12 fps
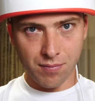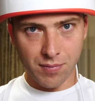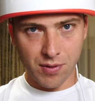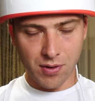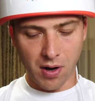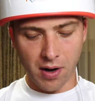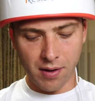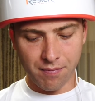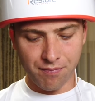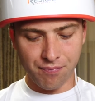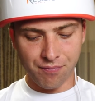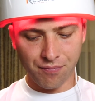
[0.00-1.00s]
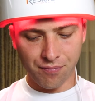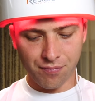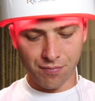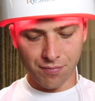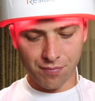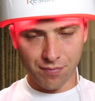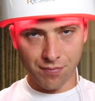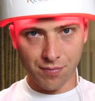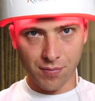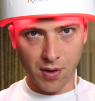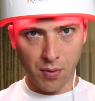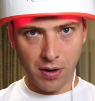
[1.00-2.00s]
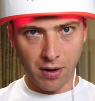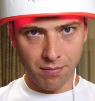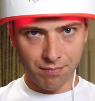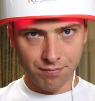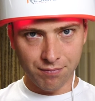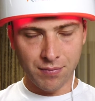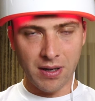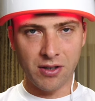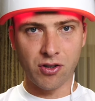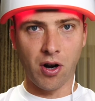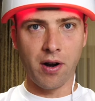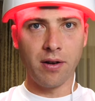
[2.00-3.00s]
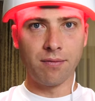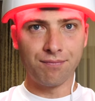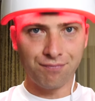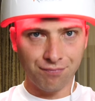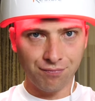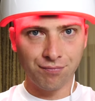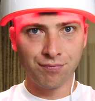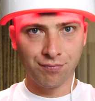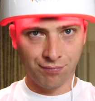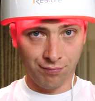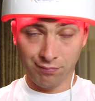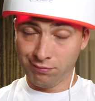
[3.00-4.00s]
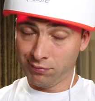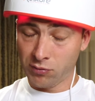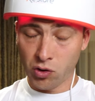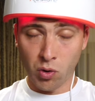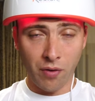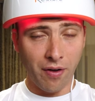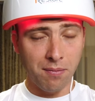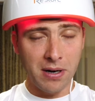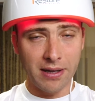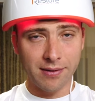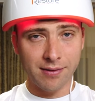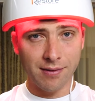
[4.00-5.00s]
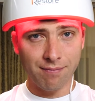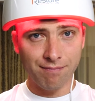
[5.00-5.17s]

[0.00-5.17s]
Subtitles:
Start it. There we go. It started. 25 minutes.